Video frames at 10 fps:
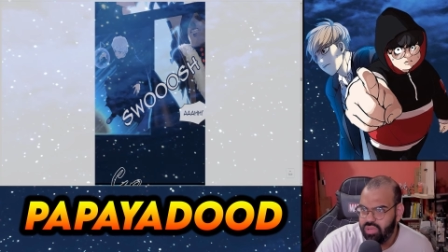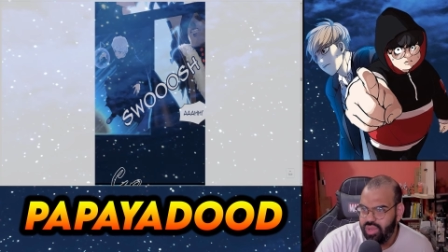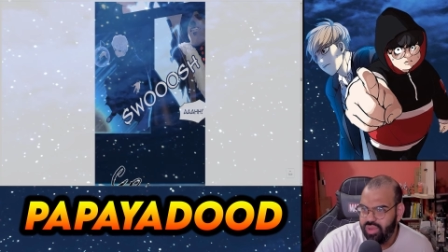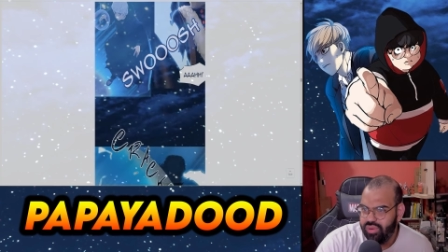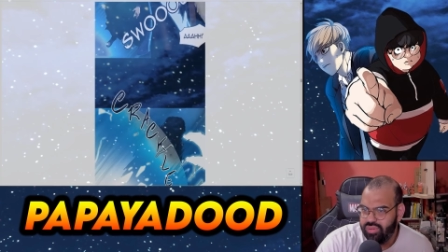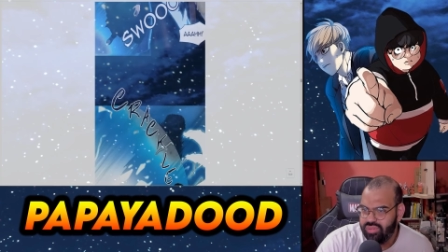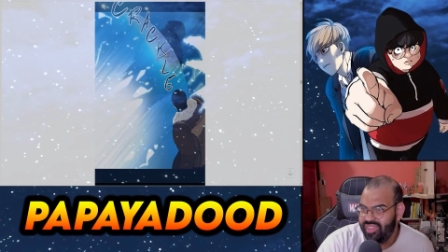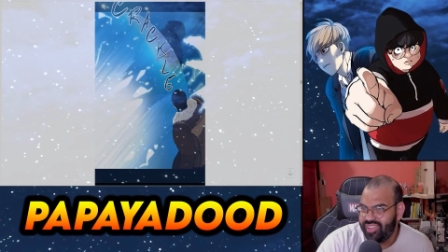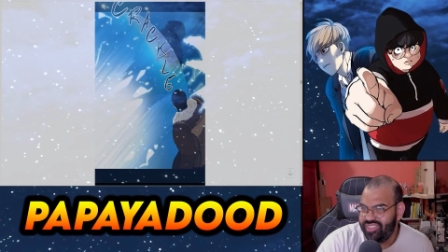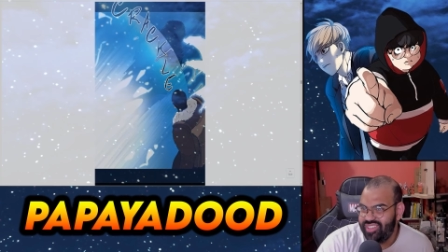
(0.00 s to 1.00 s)
Uh-oh,
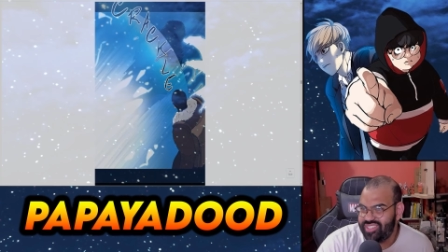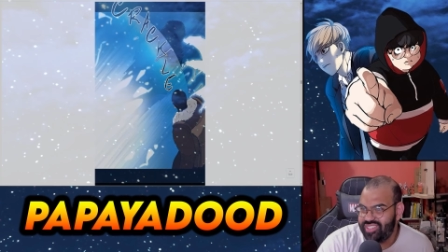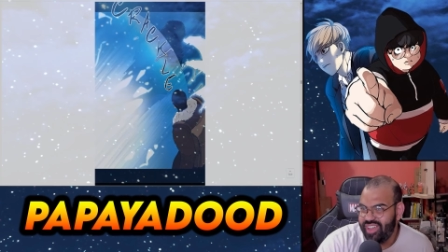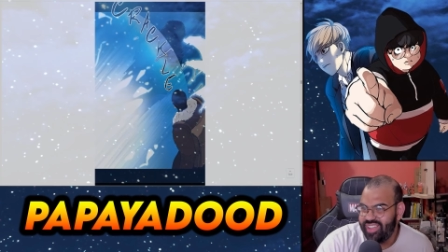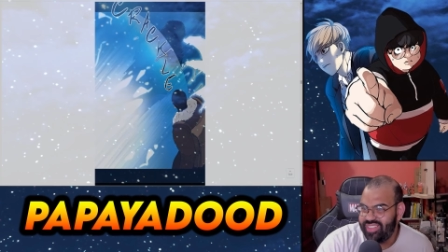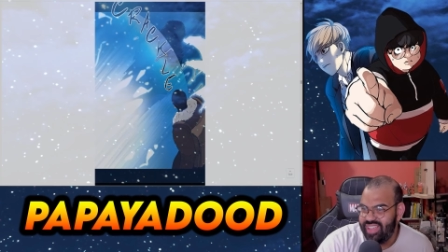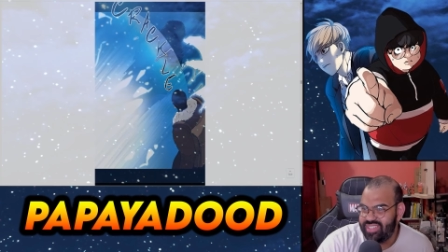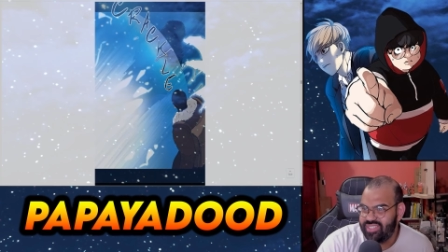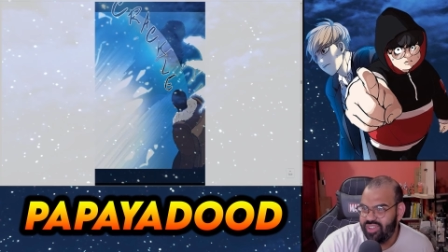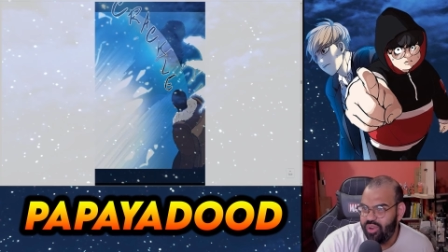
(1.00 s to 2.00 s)
look at this. Look at
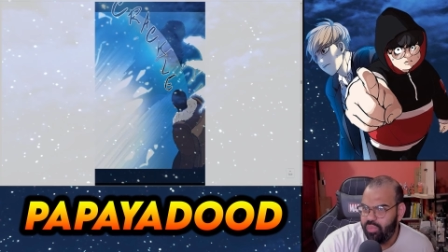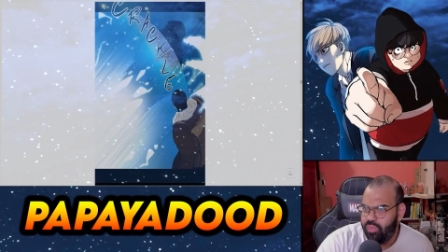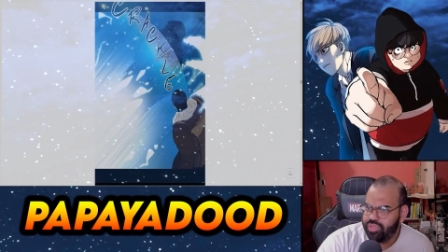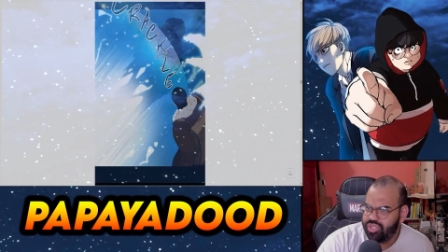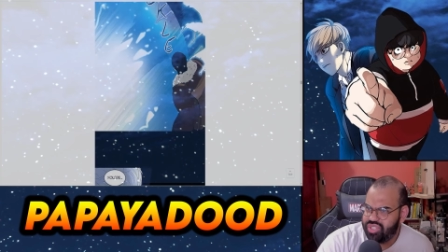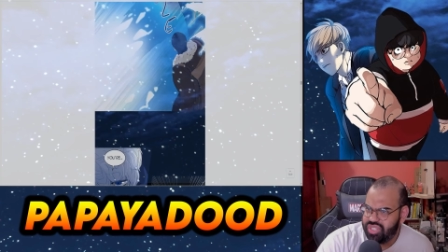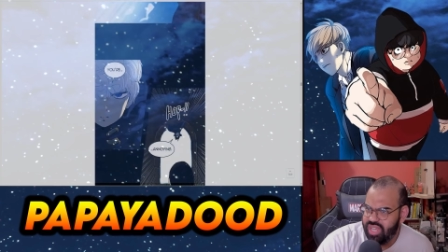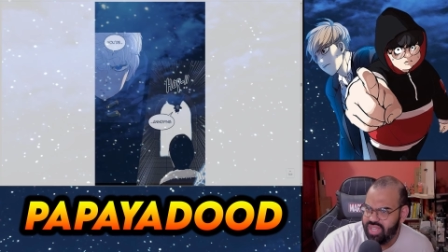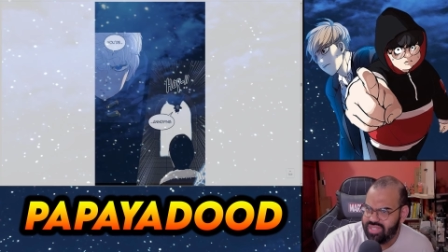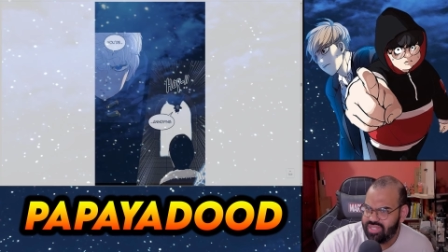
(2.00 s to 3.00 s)
this. Oh,
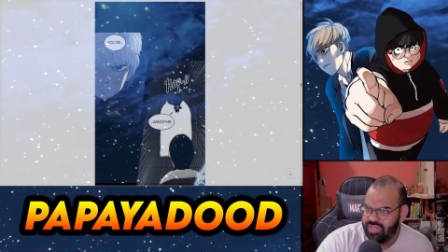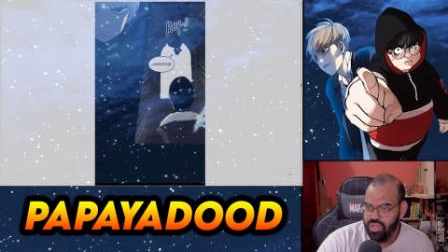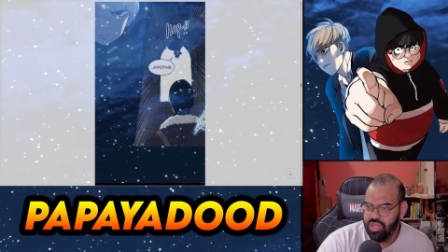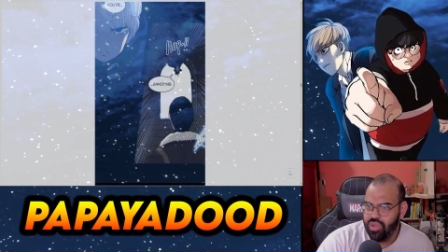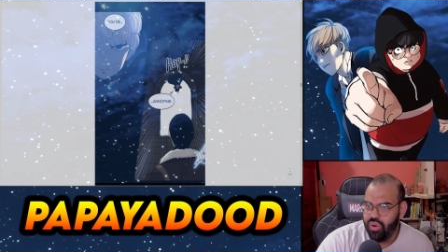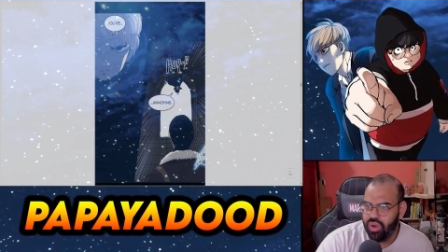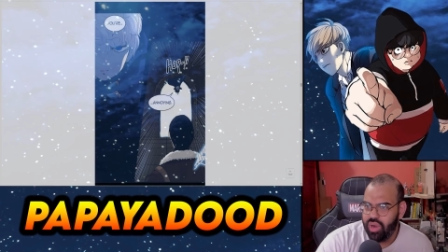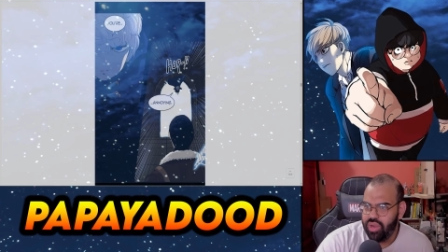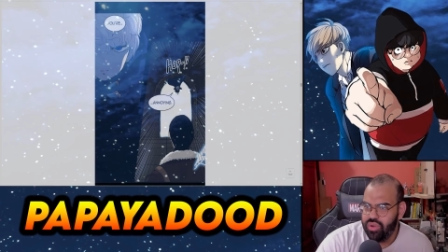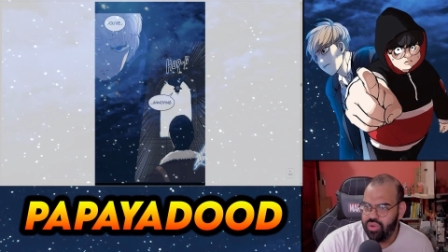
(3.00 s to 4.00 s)
shit.
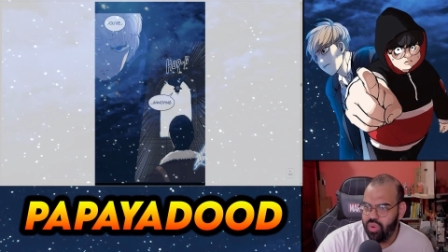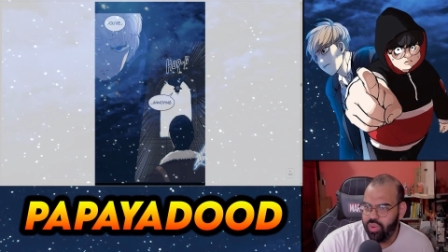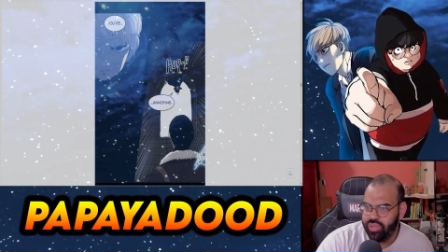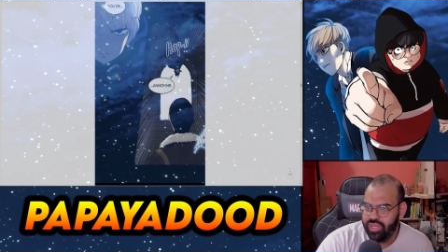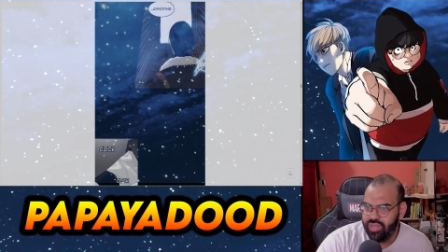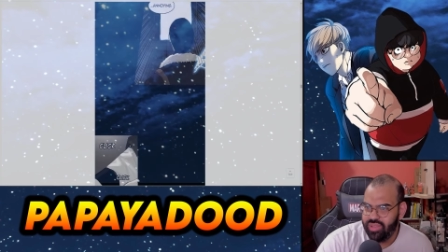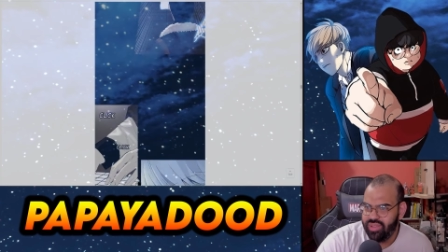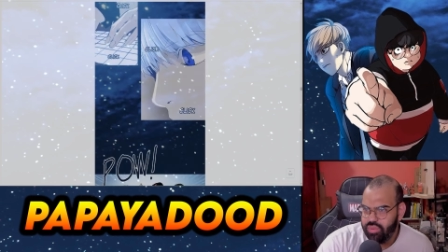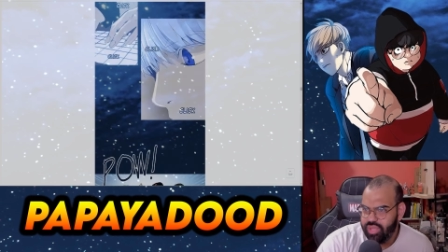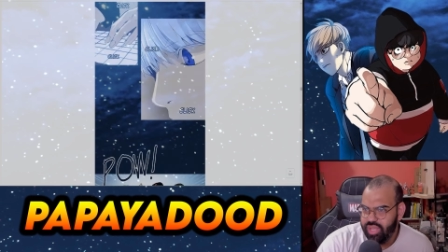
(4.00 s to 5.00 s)
You're annoying.
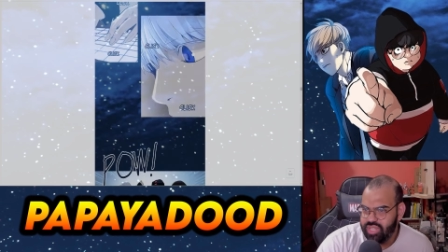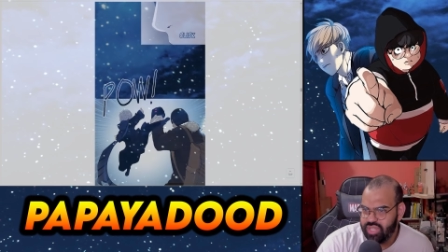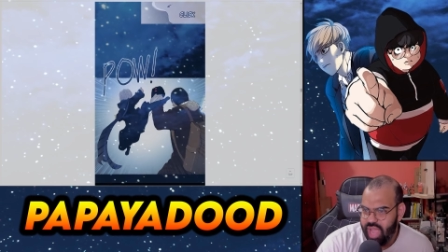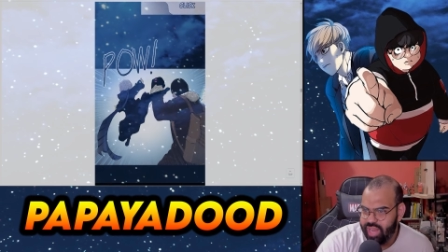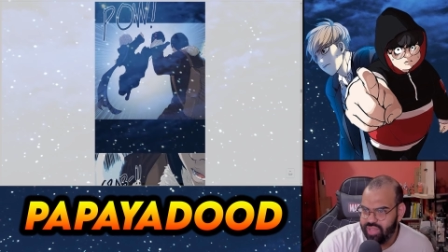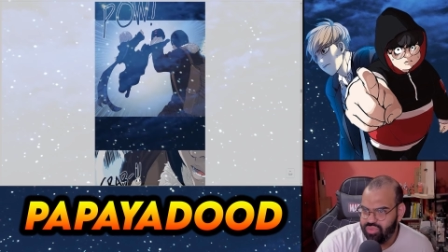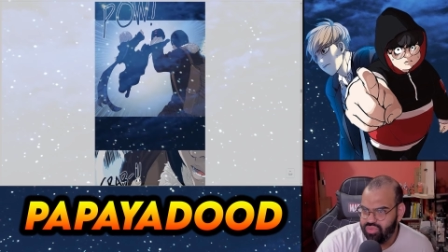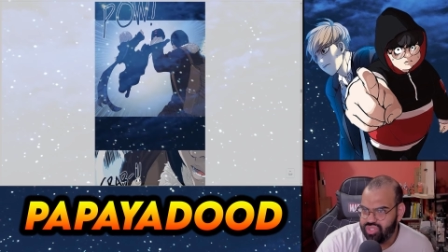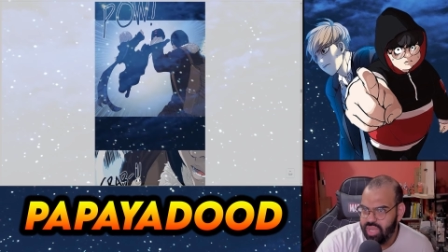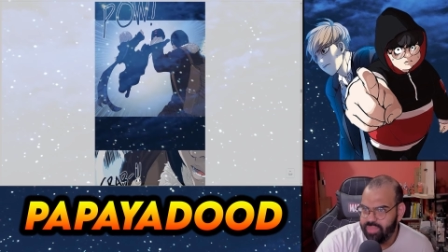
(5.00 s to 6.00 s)
Okay, he's hacking
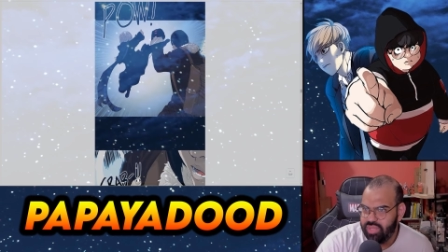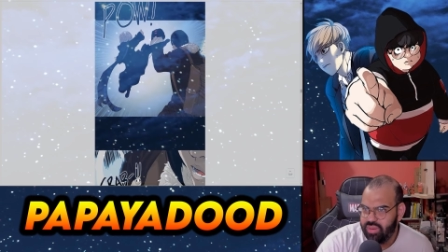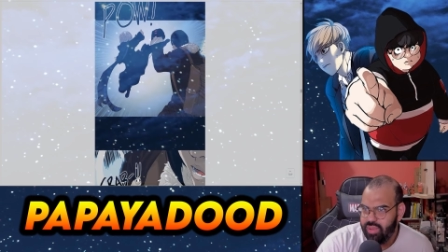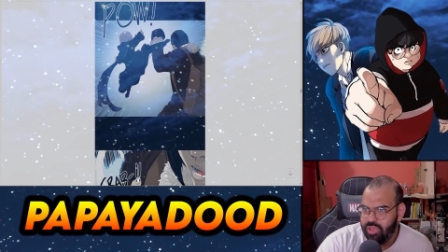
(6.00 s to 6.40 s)
through something.